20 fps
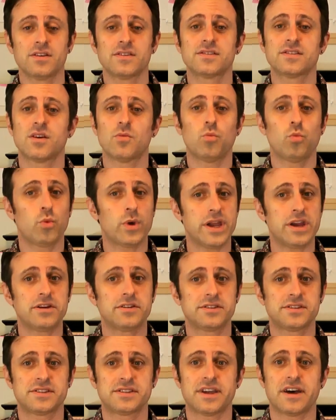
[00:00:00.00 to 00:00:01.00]
some
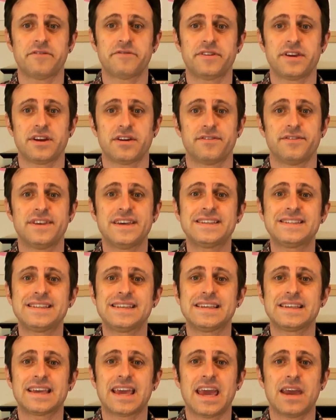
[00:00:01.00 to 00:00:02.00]
weird stuff here.
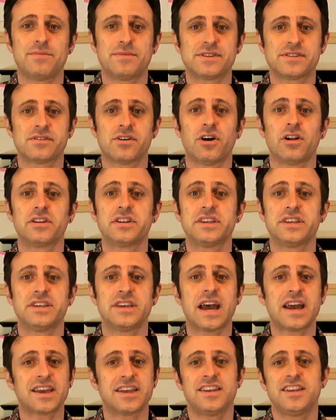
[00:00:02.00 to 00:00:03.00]
This game is called
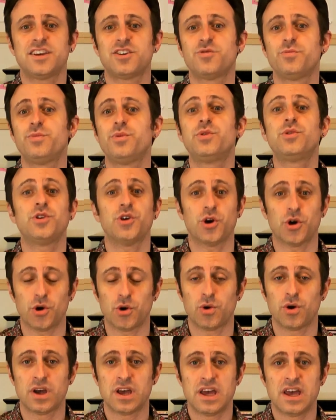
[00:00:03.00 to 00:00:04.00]
Yakiniku
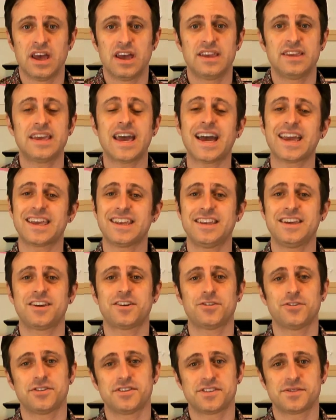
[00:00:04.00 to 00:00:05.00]
Buyo.
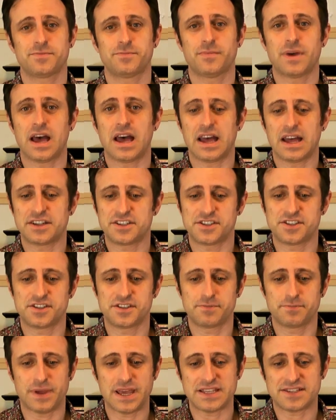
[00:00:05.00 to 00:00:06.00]
Yakiniku is
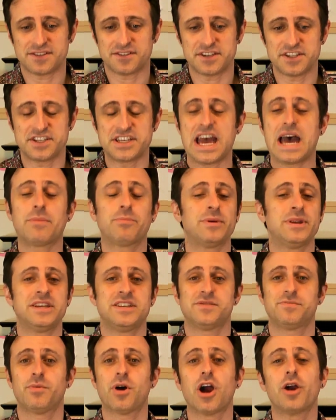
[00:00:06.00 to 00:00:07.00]
basically
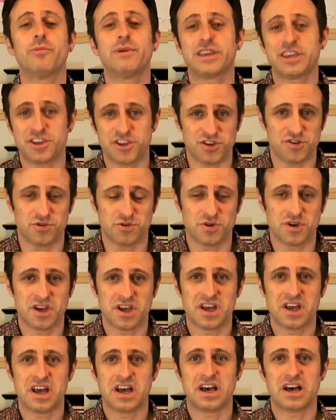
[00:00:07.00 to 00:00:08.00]
Japanese barbecue
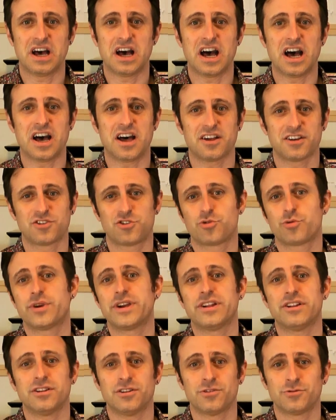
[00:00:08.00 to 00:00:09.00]

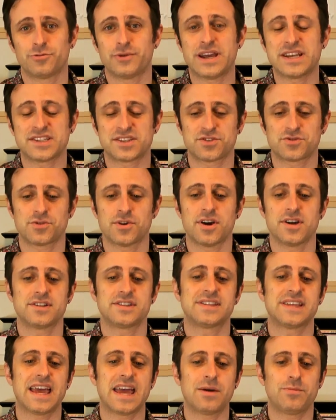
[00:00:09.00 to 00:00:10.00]
grill
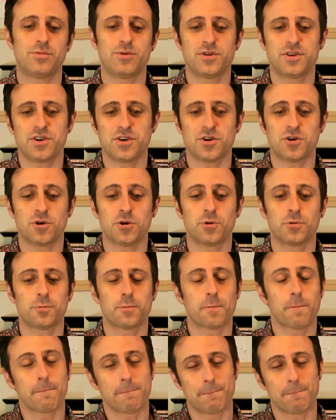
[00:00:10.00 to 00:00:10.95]
restaurants, and Buyo